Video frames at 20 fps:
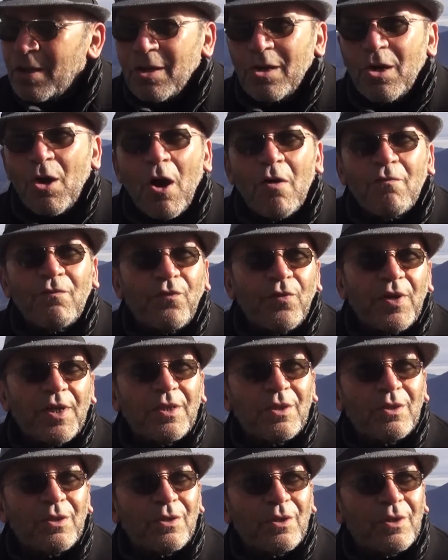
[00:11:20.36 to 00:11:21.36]

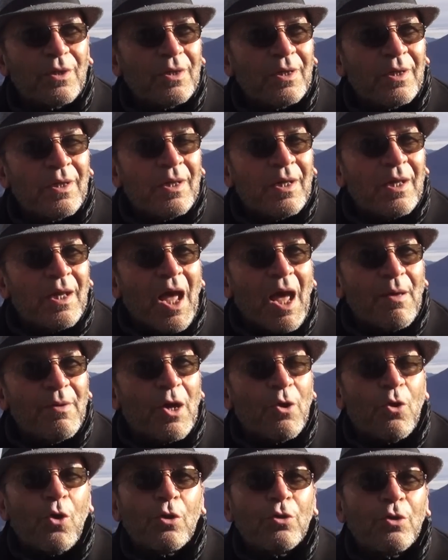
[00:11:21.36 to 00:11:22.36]
conflict. I
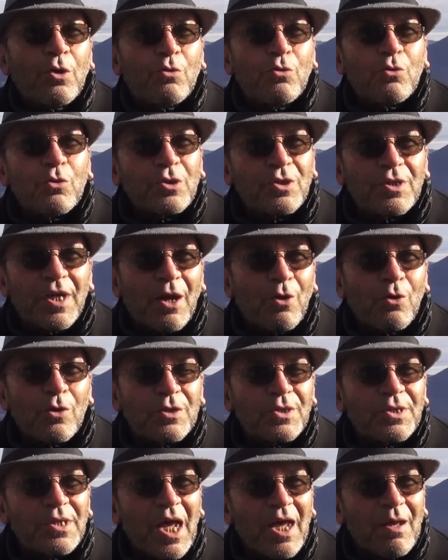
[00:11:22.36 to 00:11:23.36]
mean, all the Gurus, they're all
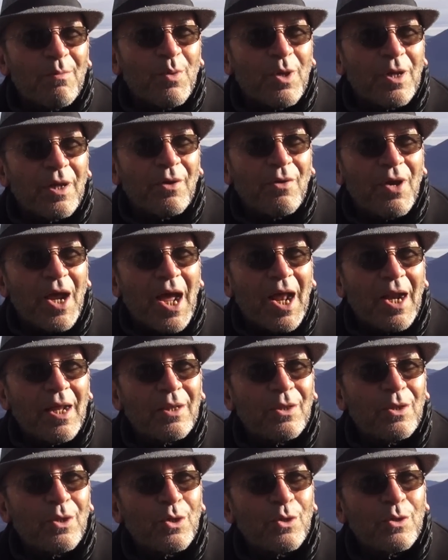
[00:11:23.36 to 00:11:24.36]
same in
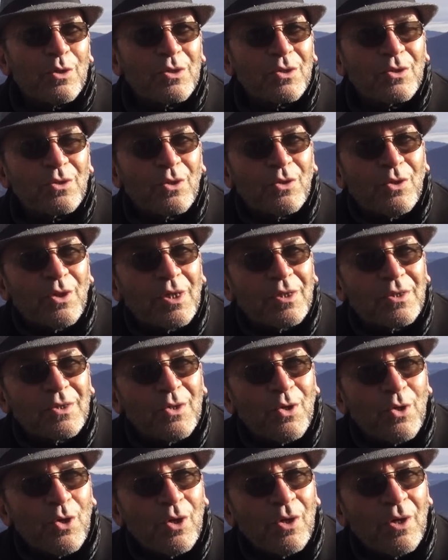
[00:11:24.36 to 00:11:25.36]
reality, So there is
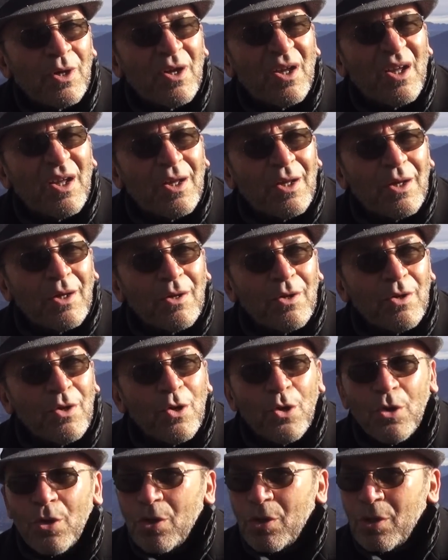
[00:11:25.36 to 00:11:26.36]
no
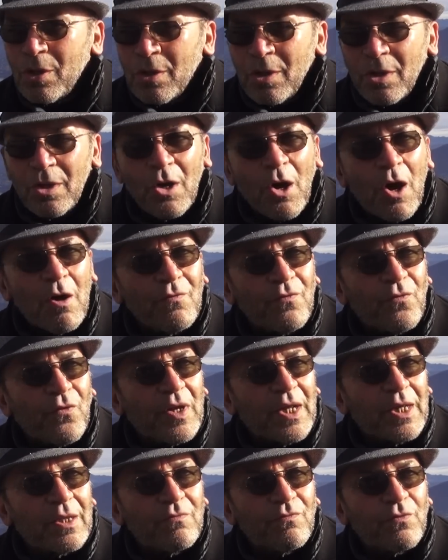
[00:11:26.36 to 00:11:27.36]

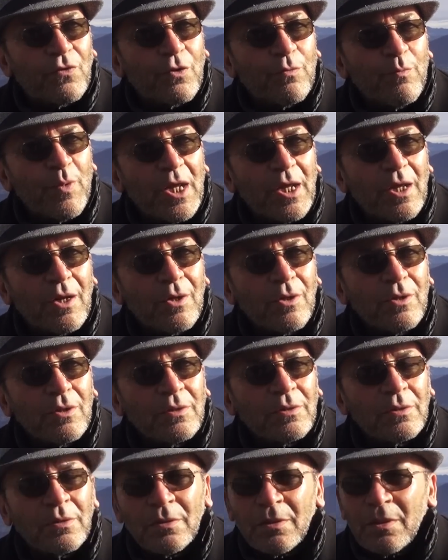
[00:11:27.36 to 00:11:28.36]
conflict for me,
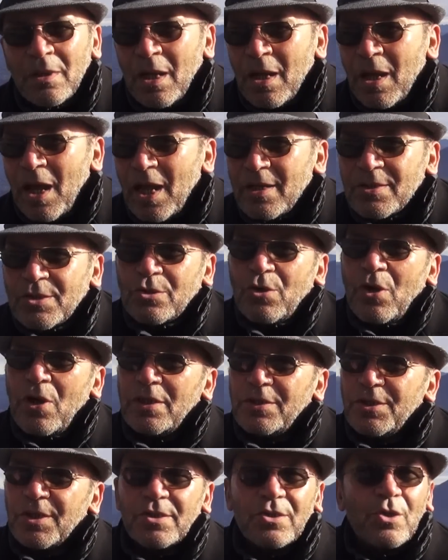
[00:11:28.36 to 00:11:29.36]
And so
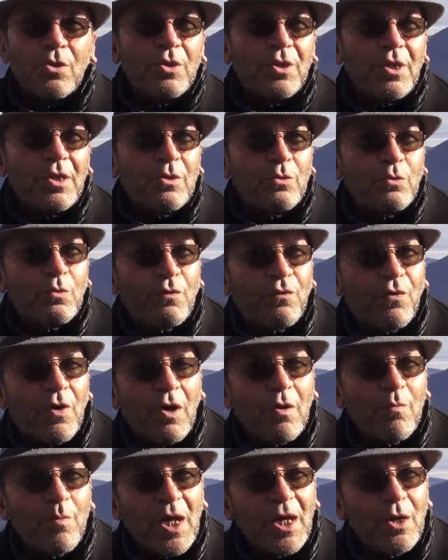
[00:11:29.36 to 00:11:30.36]
I just continue to
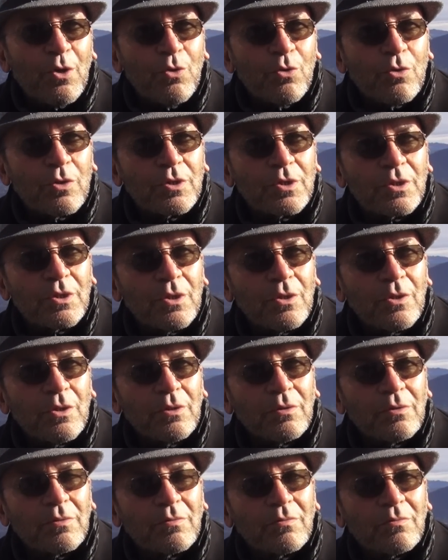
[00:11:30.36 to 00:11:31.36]
follow my Gurus, It
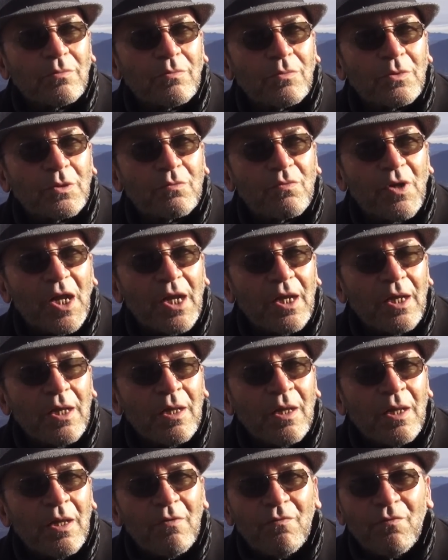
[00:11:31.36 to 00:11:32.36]
was very,
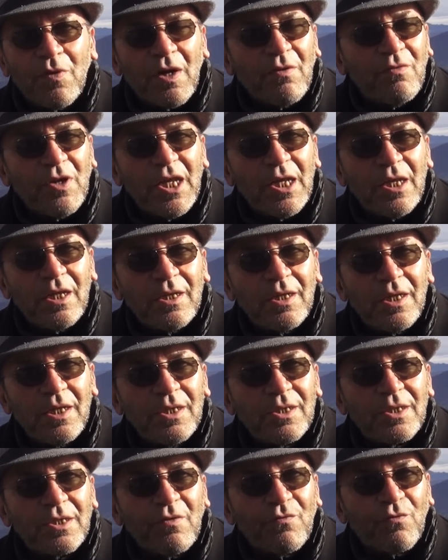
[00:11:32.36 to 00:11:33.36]
very
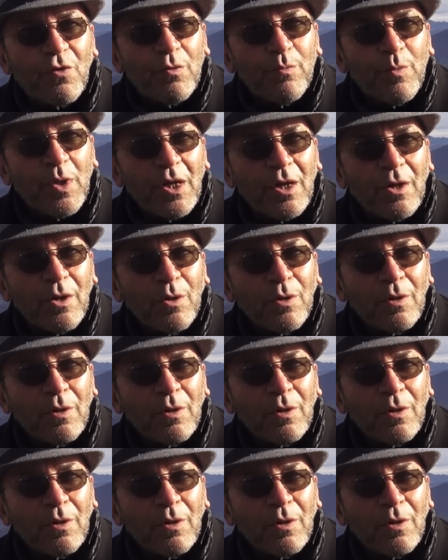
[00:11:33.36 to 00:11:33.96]
easy for me,